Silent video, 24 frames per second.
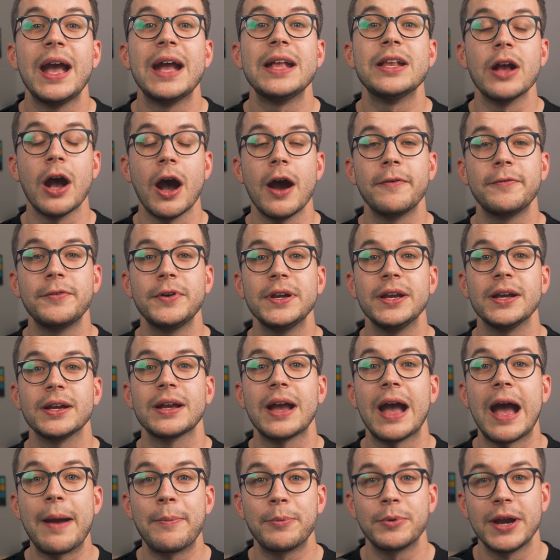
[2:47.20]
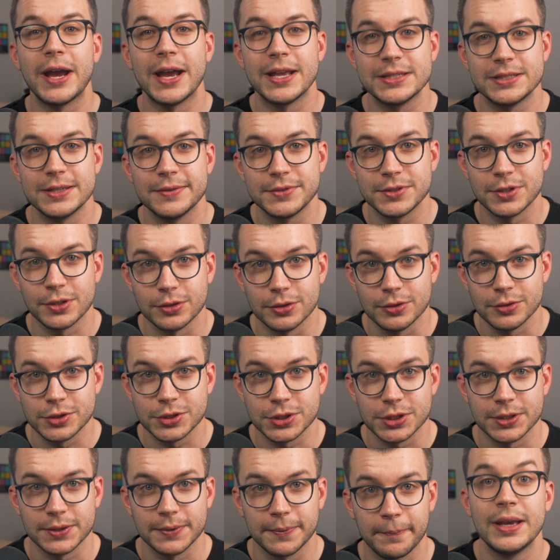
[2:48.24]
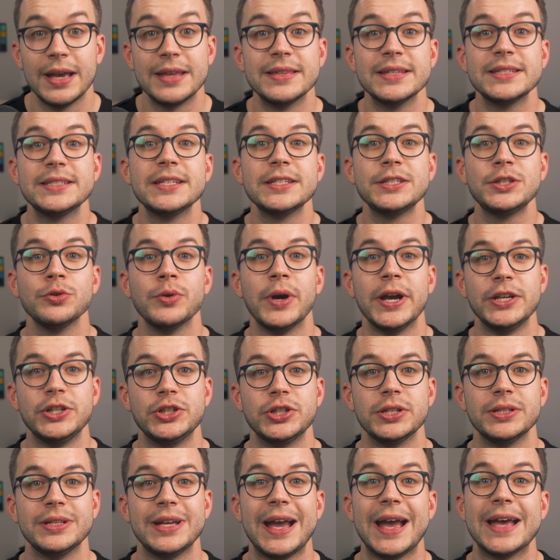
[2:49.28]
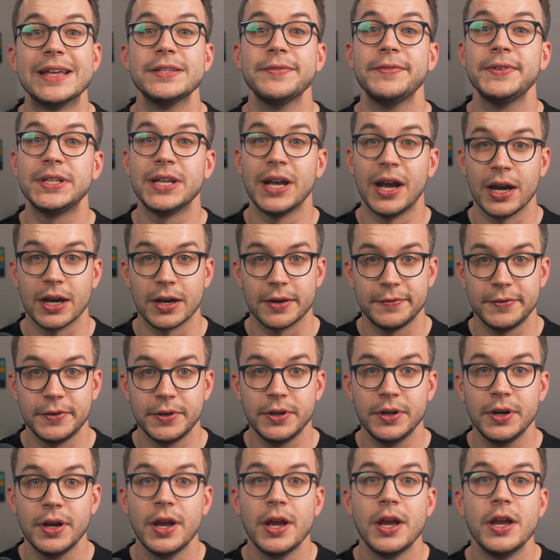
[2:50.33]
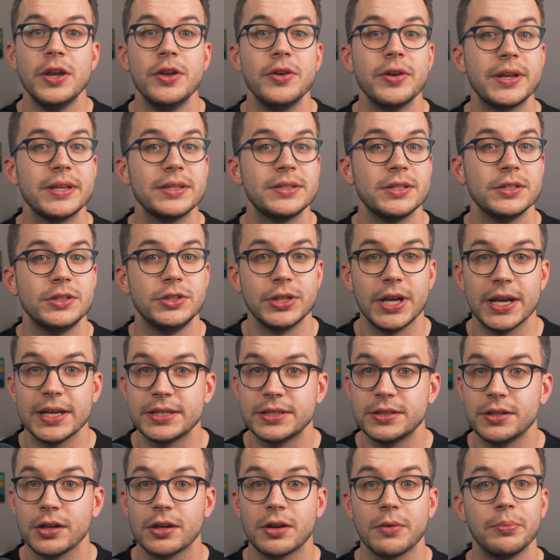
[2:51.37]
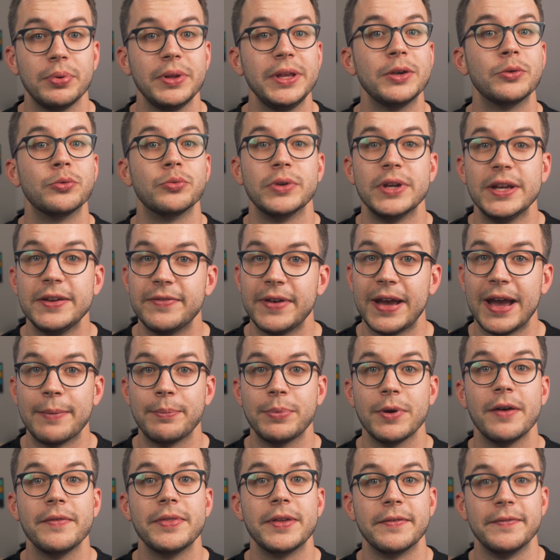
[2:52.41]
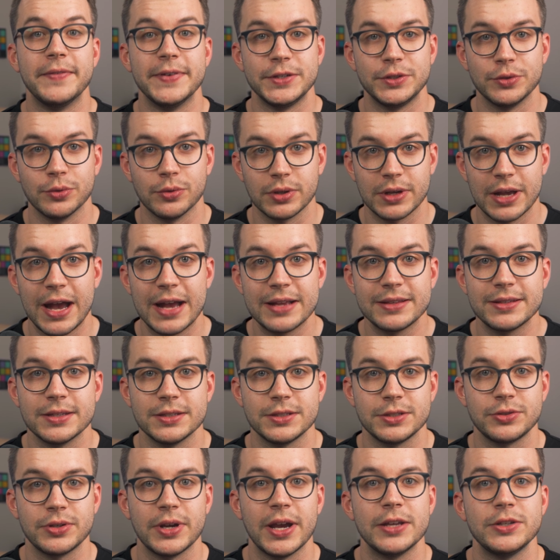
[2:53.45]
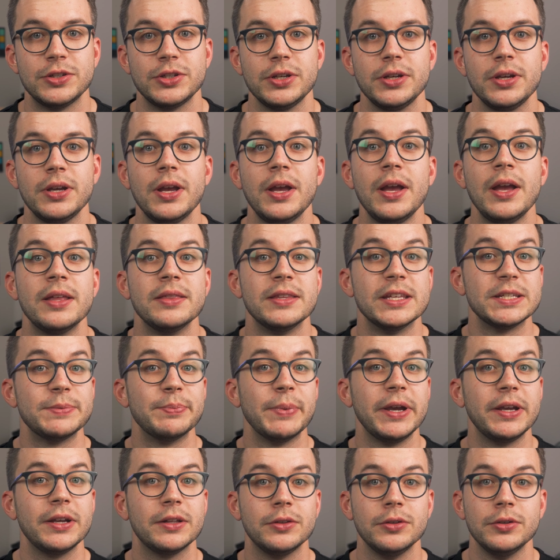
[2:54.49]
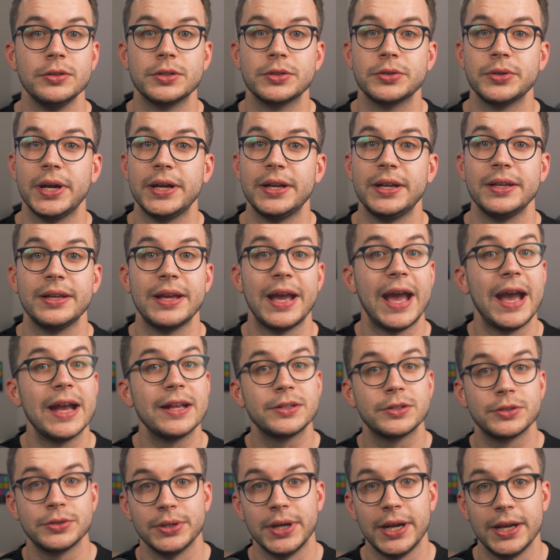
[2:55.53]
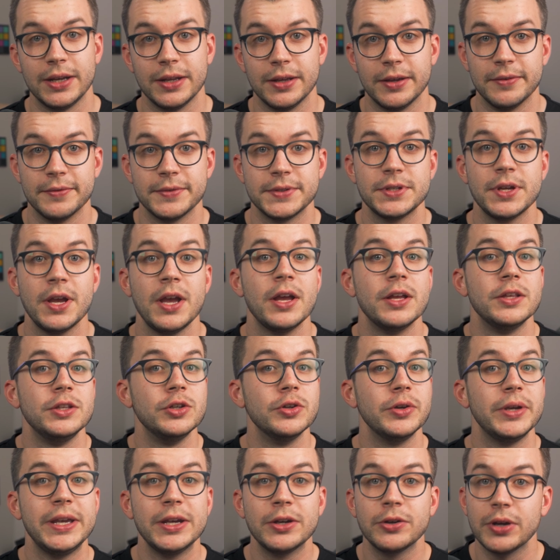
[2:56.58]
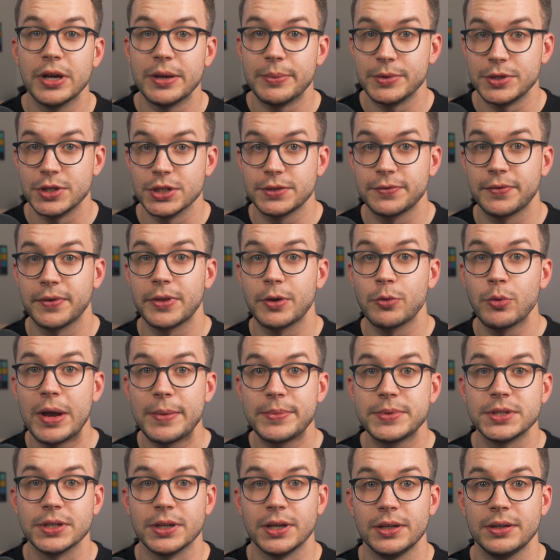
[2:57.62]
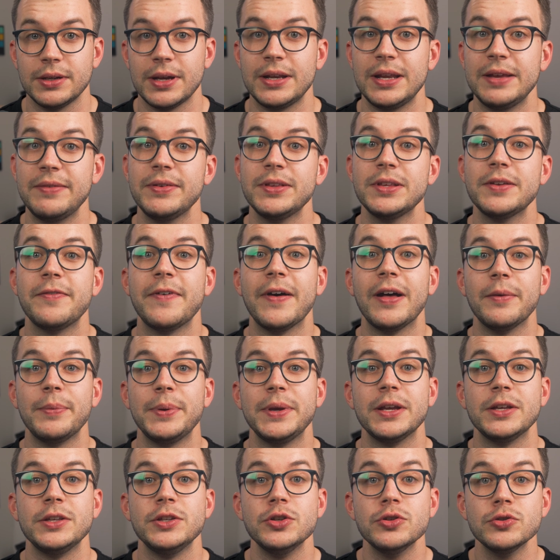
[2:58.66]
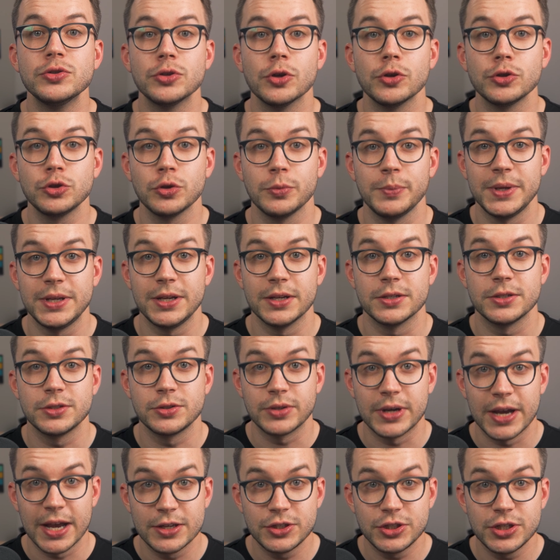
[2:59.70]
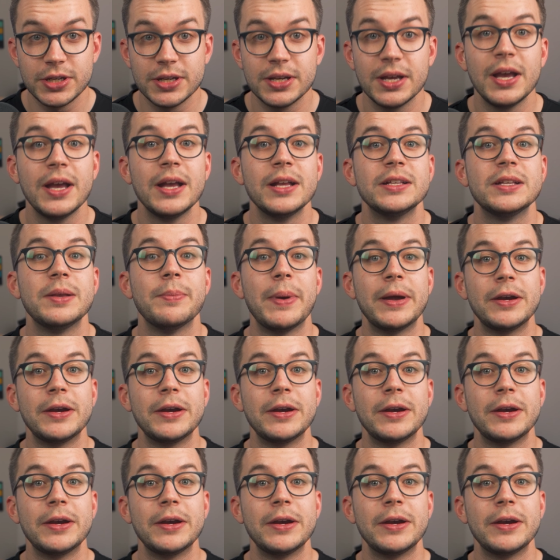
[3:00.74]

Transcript: and offering a comprehensive solution. In this situation, as a photographer, you can suggest a complete revamp of their visual content strategy. This might include creating ad creatives, new hero images for their website, and even developing a new social media strategy to